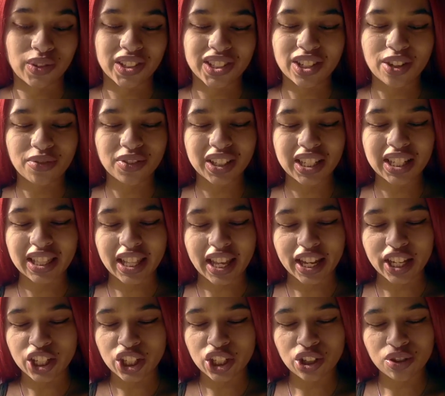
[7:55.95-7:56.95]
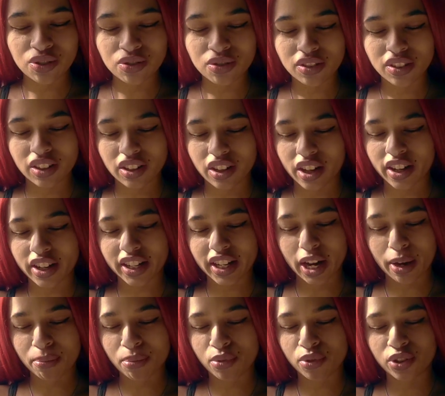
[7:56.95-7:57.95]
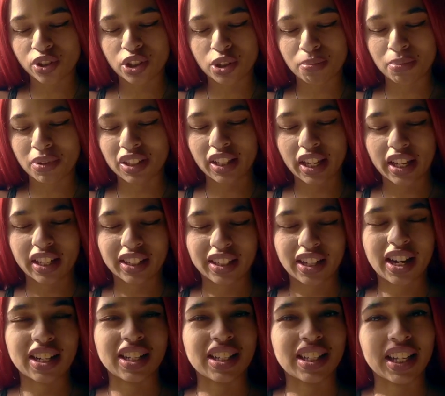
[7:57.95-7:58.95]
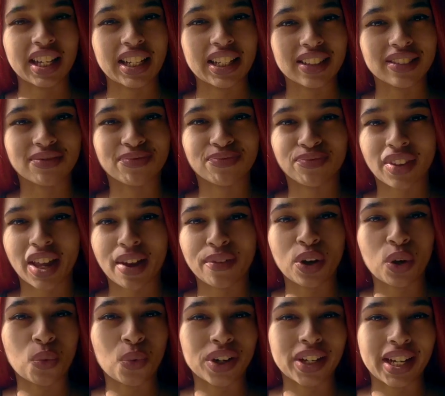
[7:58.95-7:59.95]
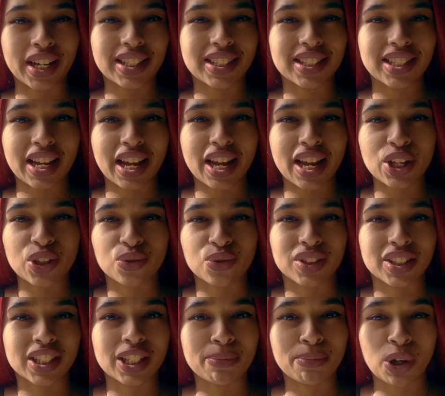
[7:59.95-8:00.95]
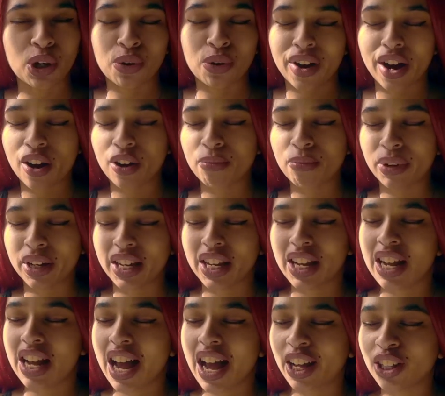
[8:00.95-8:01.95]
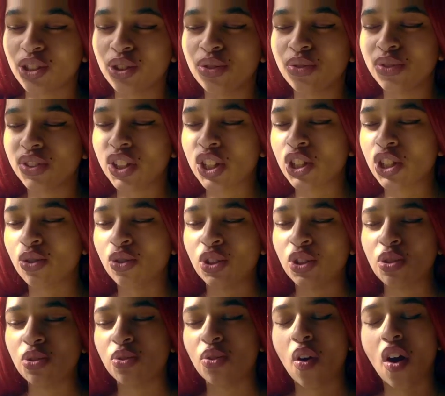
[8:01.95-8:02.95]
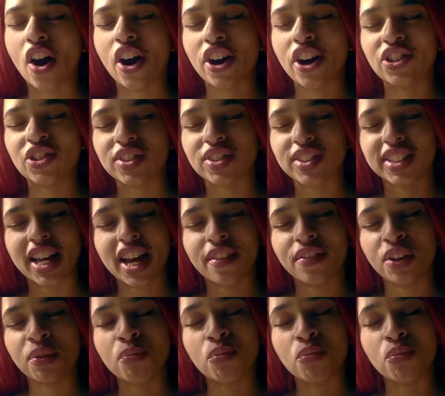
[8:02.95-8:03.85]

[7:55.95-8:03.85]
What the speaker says: It's not really like you, Capricorn, to be like kind of like having one night stands or sleeping around, but I do feel as though you are just having